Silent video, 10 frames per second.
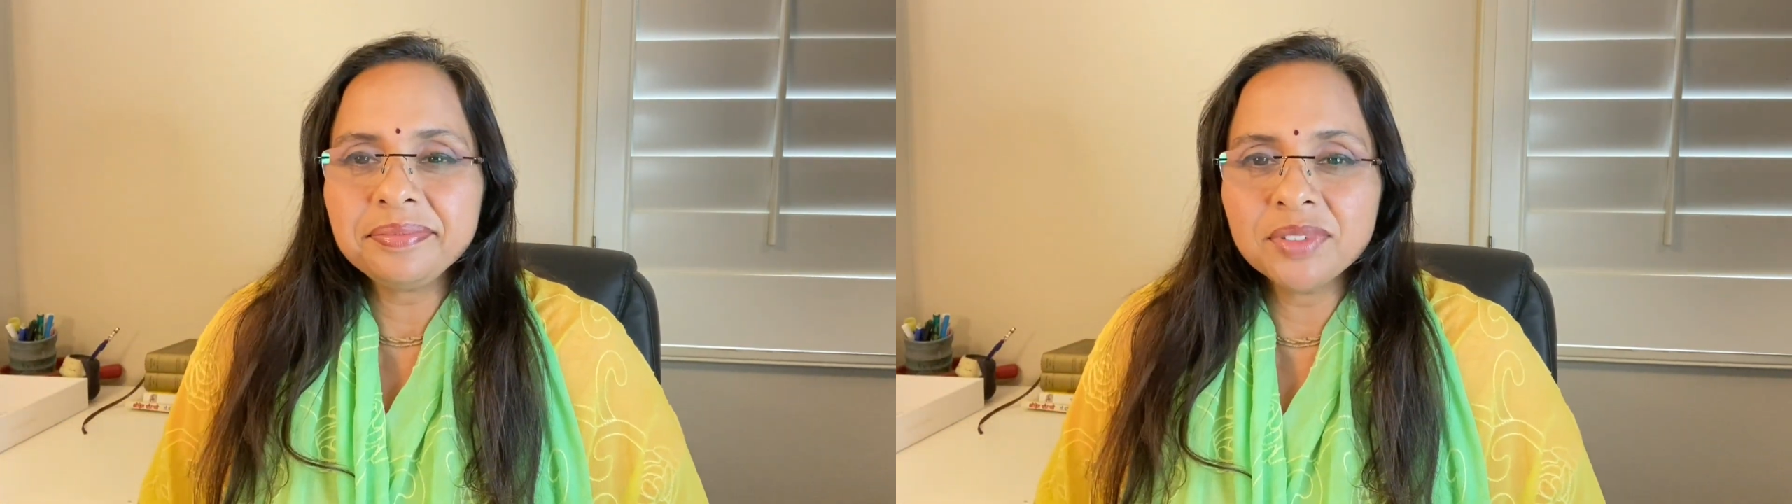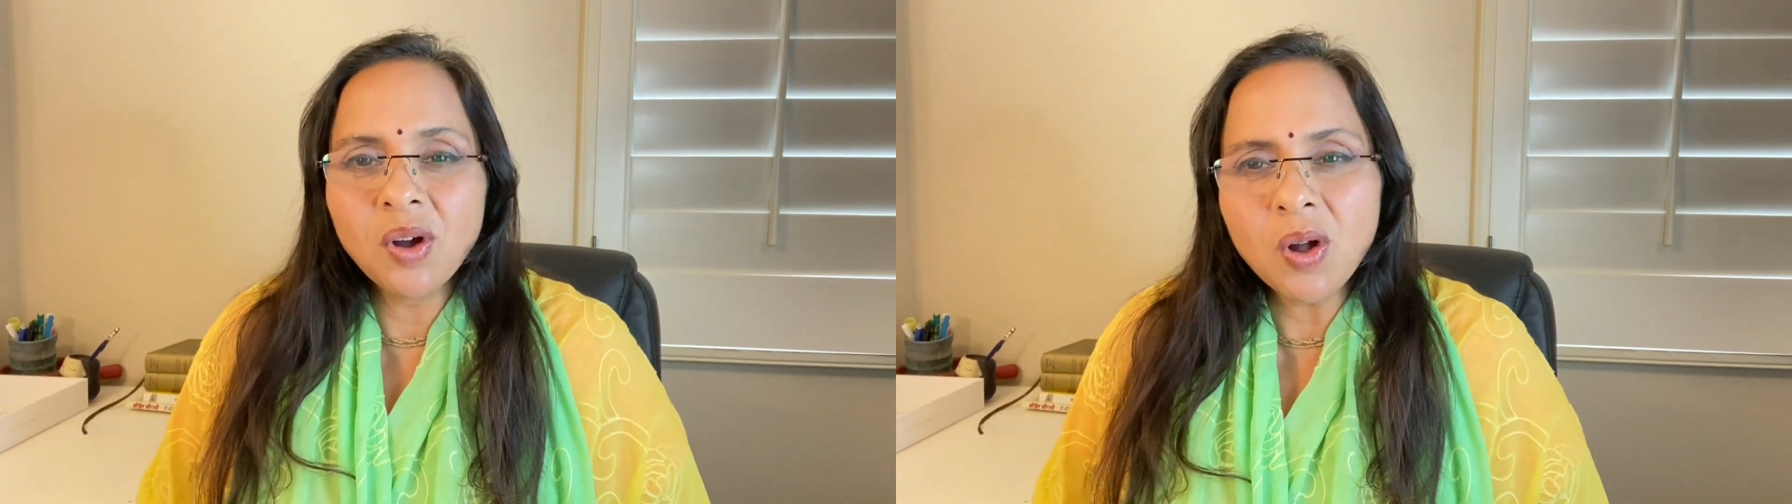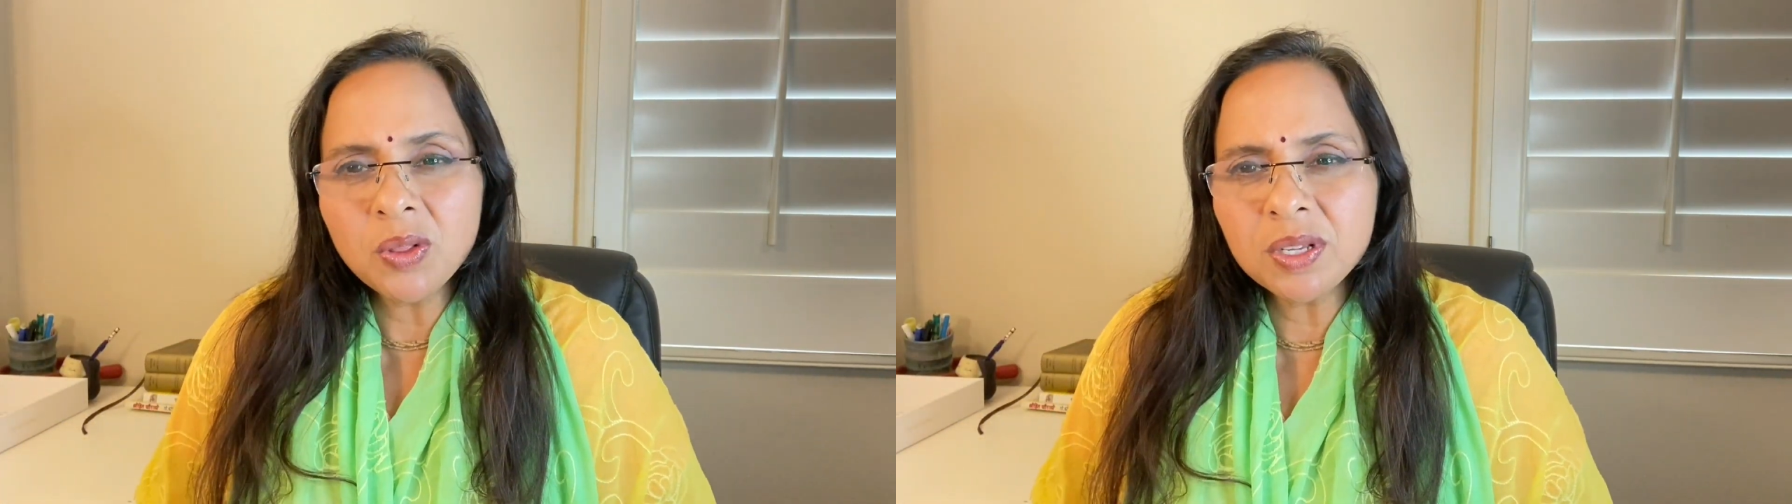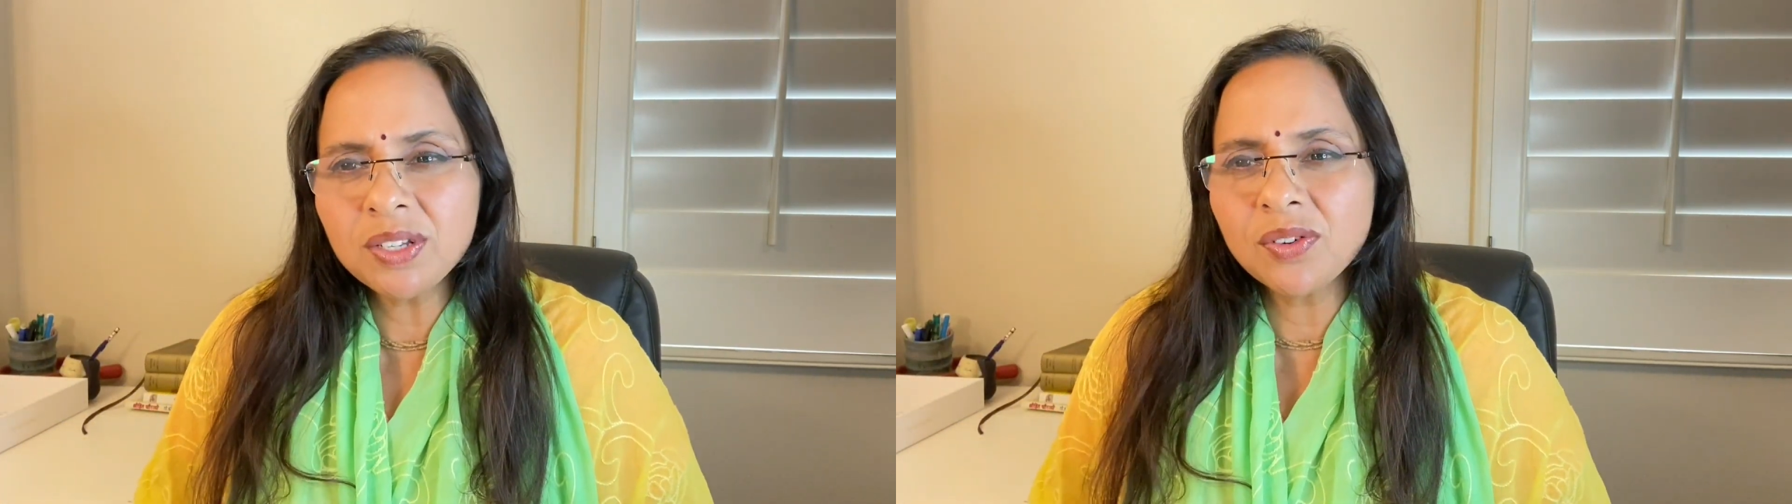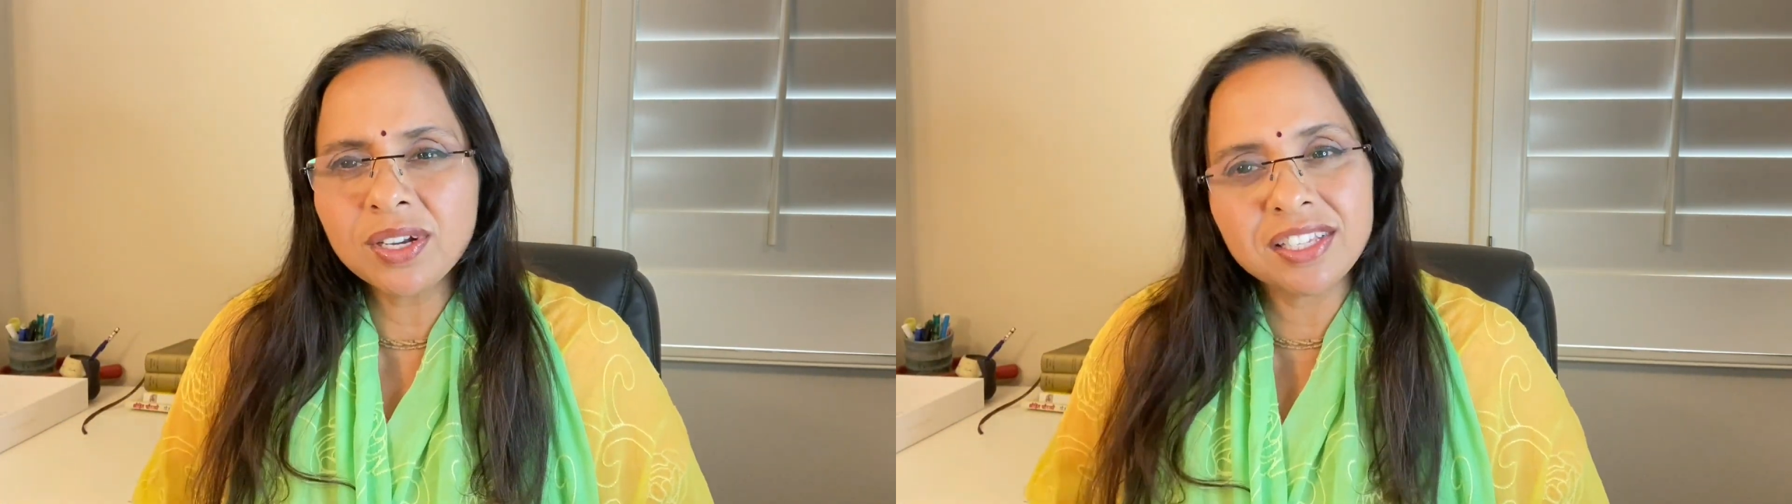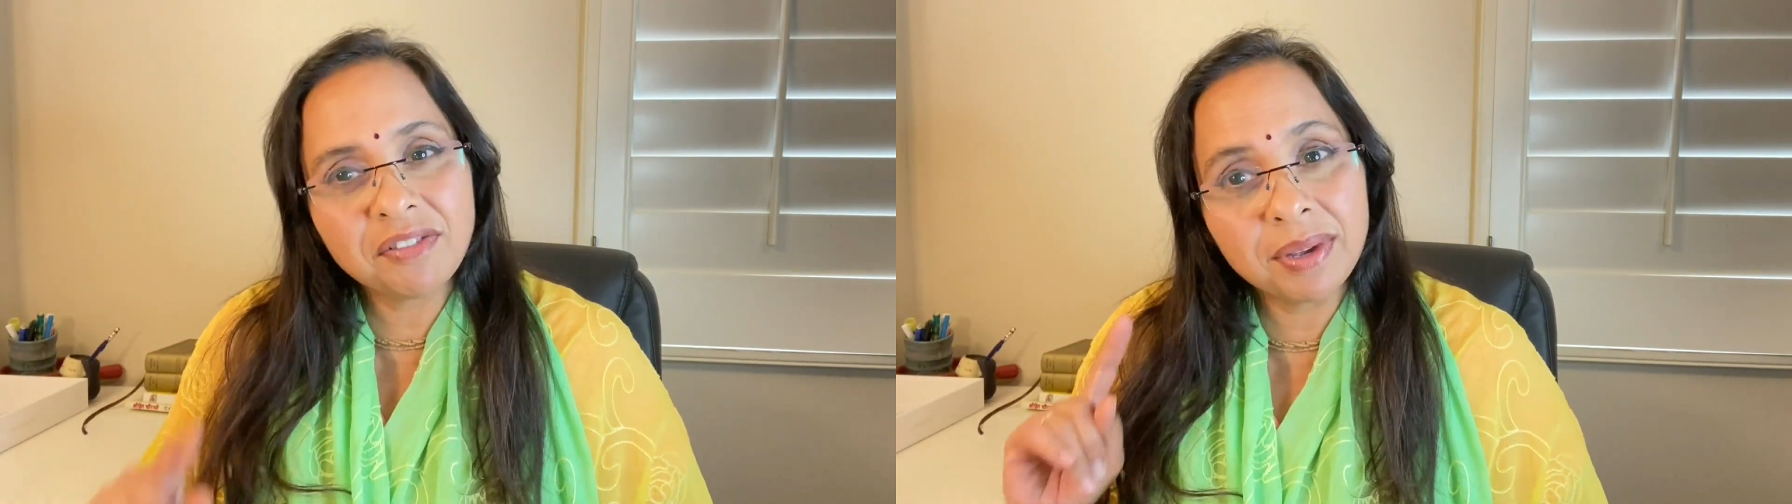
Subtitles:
All those devotees have